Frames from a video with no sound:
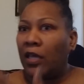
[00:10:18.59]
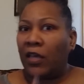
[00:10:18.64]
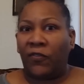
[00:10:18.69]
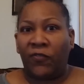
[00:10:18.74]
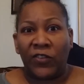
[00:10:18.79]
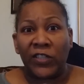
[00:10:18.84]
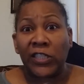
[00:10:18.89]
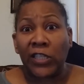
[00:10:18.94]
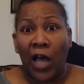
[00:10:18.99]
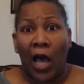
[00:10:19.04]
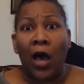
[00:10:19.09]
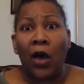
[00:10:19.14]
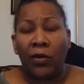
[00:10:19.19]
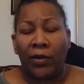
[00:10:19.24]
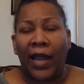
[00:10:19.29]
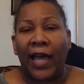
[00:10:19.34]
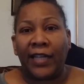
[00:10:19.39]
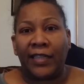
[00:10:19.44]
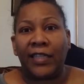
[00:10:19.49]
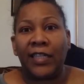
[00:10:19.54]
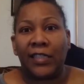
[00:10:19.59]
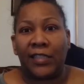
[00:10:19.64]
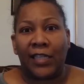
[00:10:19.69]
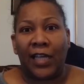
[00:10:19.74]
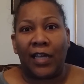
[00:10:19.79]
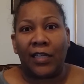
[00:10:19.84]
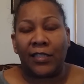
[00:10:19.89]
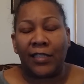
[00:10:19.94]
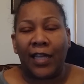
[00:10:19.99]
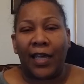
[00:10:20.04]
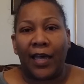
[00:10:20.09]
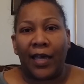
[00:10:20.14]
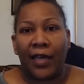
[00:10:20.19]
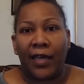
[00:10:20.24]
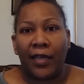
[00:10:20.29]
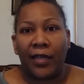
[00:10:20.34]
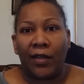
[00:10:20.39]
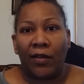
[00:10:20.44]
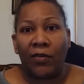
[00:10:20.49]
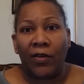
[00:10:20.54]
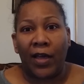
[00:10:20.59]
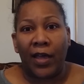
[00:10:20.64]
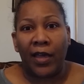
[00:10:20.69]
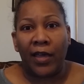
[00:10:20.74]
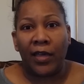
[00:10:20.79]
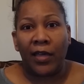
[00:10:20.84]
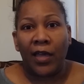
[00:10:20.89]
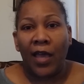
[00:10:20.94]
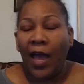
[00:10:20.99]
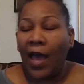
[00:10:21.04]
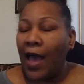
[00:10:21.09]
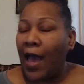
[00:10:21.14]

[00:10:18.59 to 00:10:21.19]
if it's cold like this outside, okay?